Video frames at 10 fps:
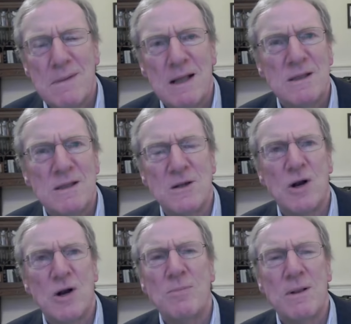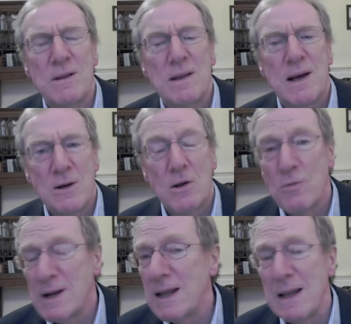gets into trouble, and
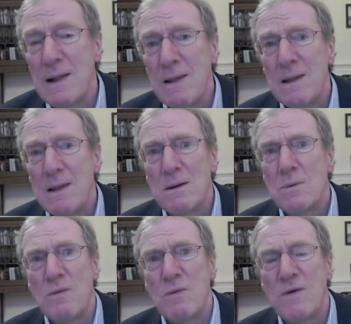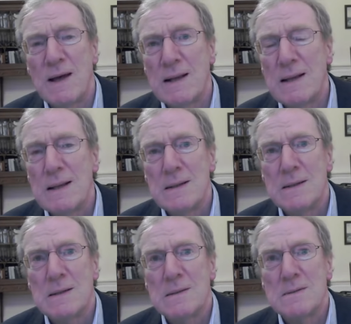already we've had
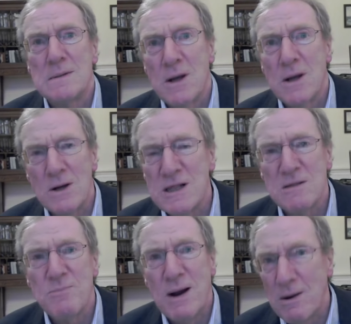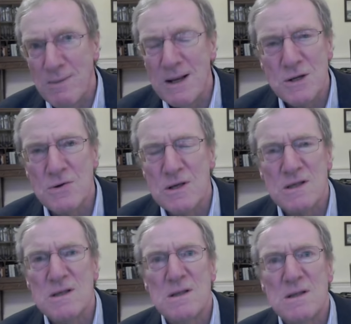loyalist paramilitaries
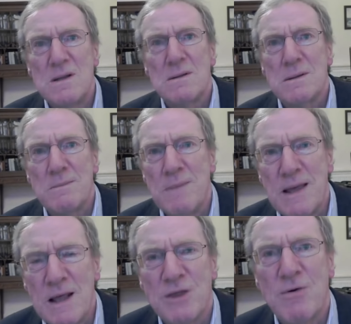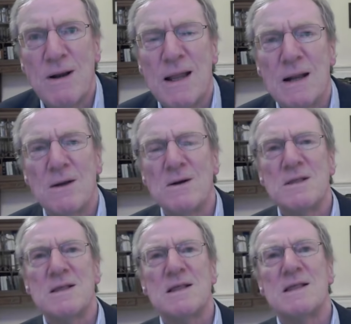making threatening
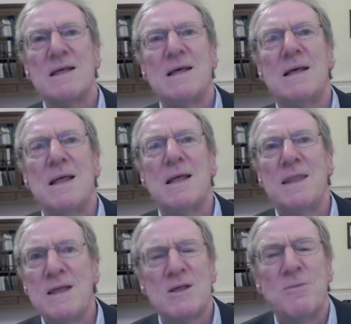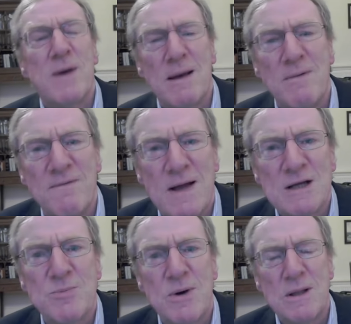noises, then this could become a
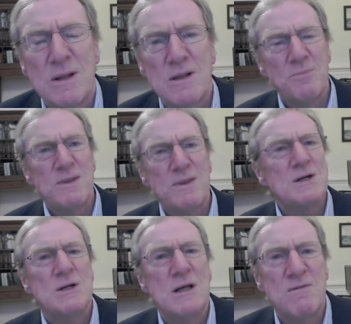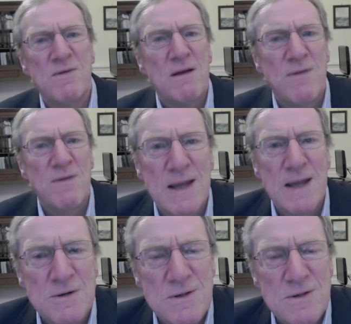flashpoint. So potentially it's very, very
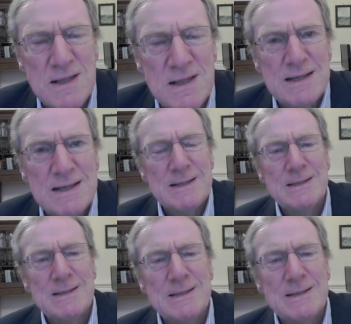dangerous indeed.